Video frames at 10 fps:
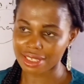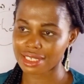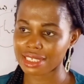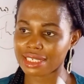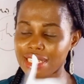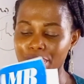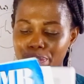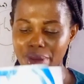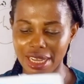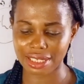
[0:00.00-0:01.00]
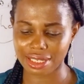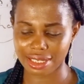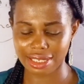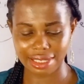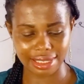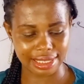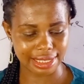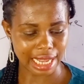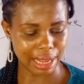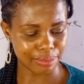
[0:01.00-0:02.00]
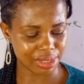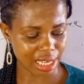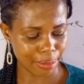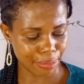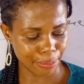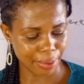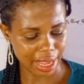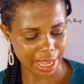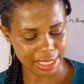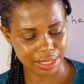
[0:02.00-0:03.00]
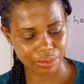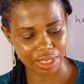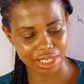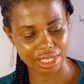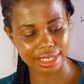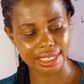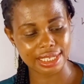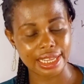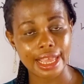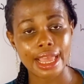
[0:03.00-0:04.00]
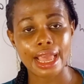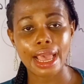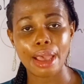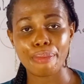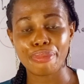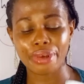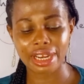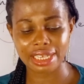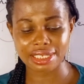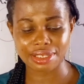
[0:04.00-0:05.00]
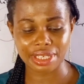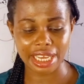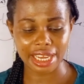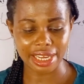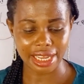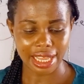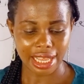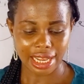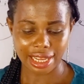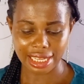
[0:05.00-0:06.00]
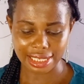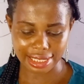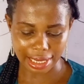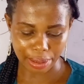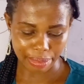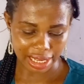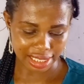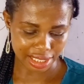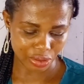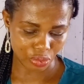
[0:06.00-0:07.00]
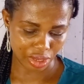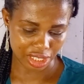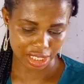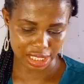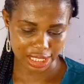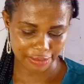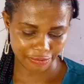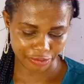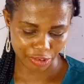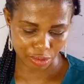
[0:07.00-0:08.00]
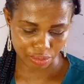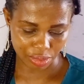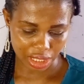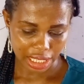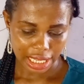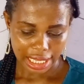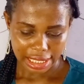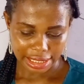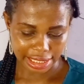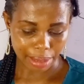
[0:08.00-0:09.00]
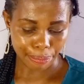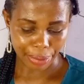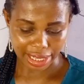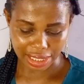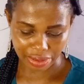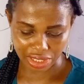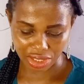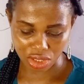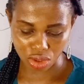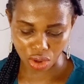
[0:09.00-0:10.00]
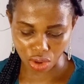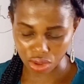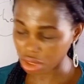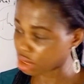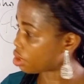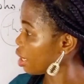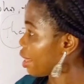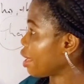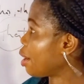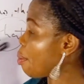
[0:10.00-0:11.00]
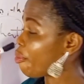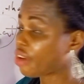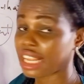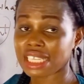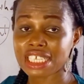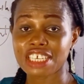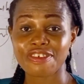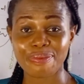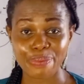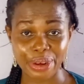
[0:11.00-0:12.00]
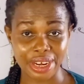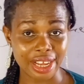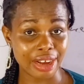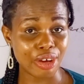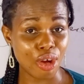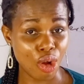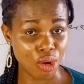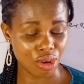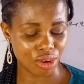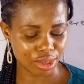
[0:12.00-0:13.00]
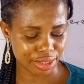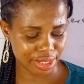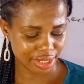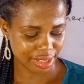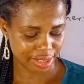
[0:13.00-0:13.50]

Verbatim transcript: this is JAMB past, this is um, JAMB past questions and booklets. okay? Let's um, answer some questions from JAMB past questions on um, relative pronoun concord.